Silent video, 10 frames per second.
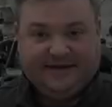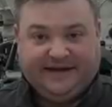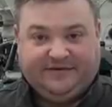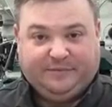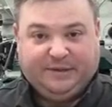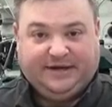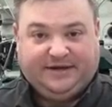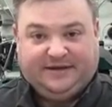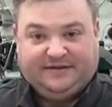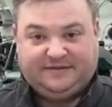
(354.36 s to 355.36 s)
Hey everybody,
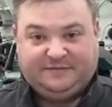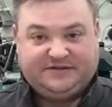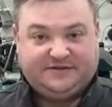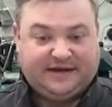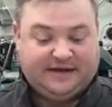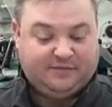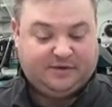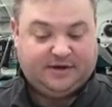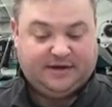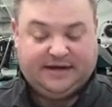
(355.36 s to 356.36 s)
this is Mr.
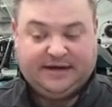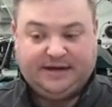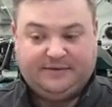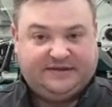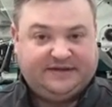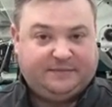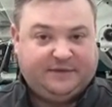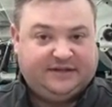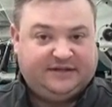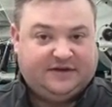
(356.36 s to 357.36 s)
Kallenberg. I want to take a
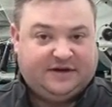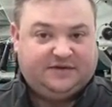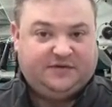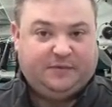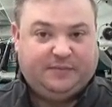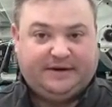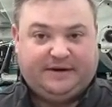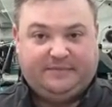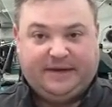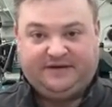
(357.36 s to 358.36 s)
minute to talk to you about
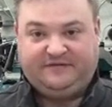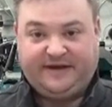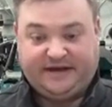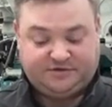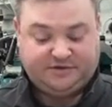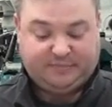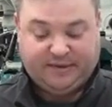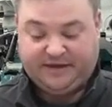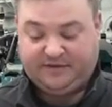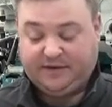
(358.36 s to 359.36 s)
our manufacturing
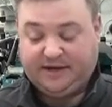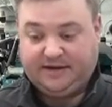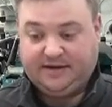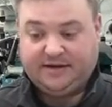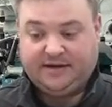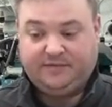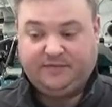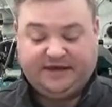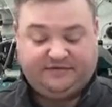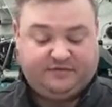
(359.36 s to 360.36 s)
pathway.
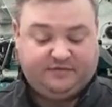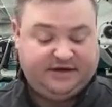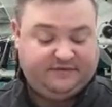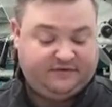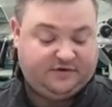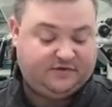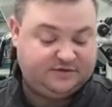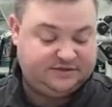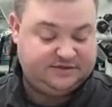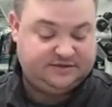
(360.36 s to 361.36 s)
We have 3 different
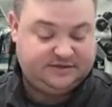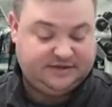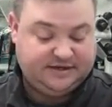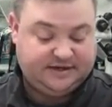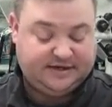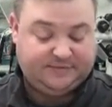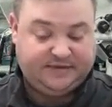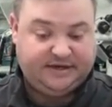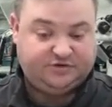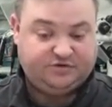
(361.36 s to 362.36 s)
courses,
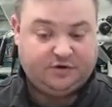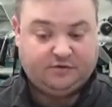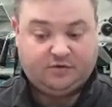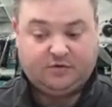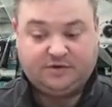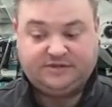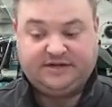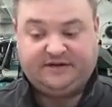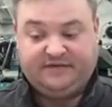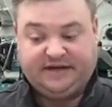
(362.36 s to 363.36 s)
an intro course,
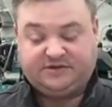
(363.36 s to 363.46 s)
an advanced